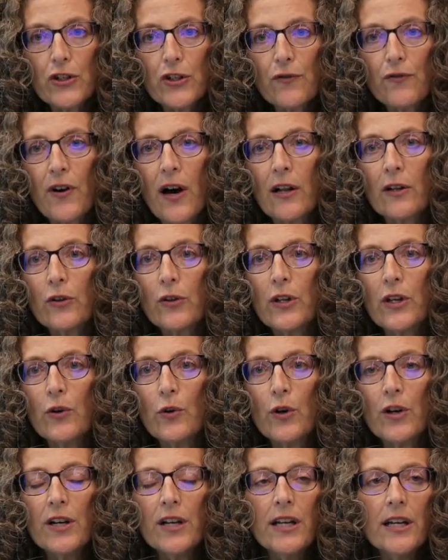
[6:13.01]
to follow the
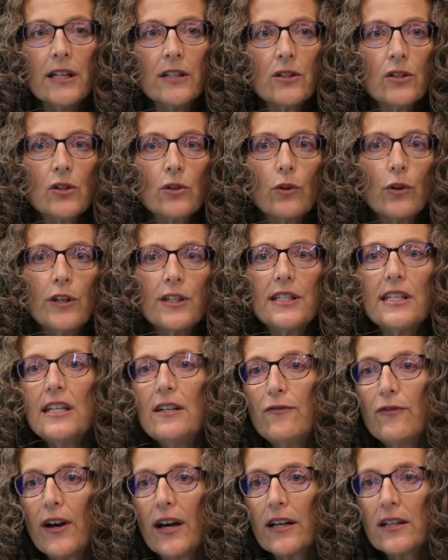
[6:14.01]
ordinance or
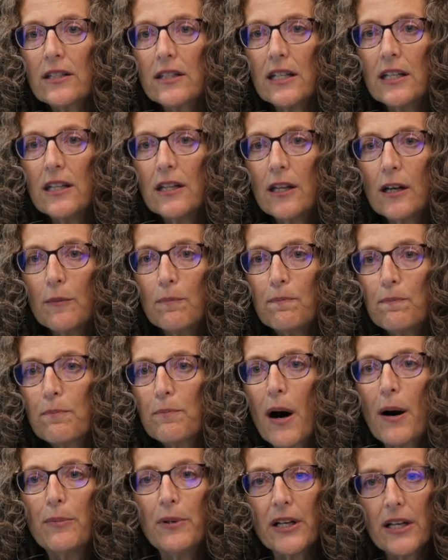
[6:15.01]
defects in the
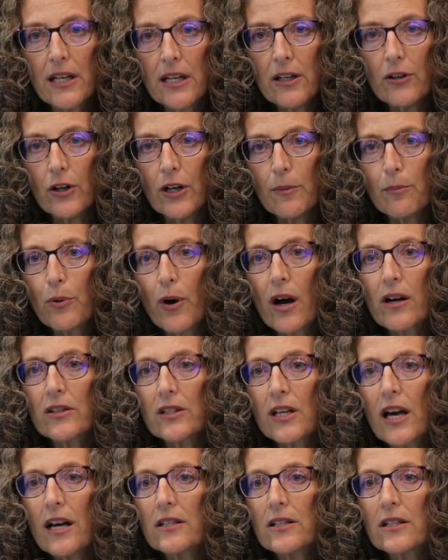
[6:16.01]
public hearing
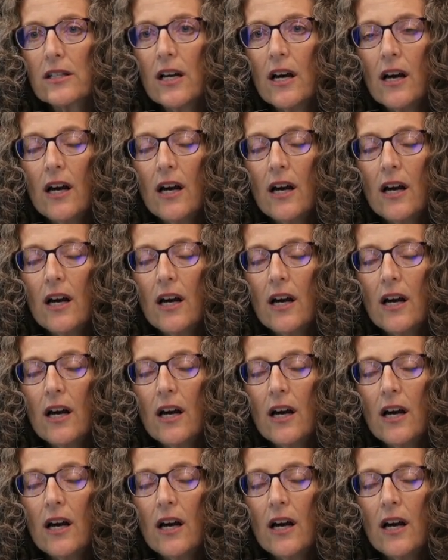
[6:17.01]
process.